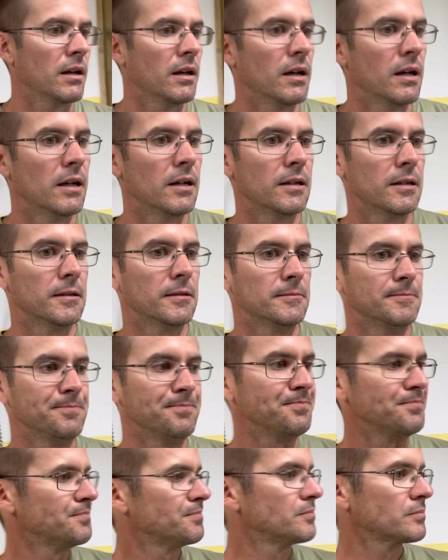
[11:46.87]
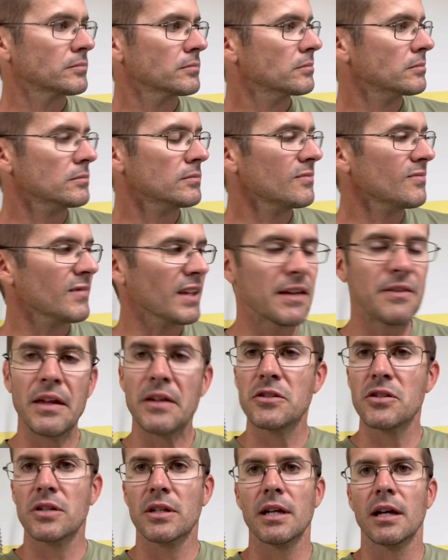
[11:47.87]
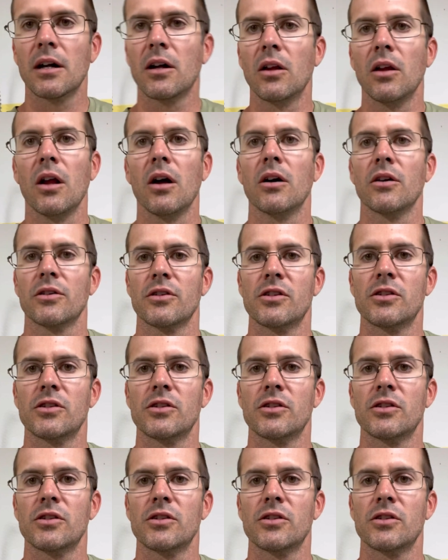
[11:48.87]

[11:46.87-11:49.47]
and they just get clogged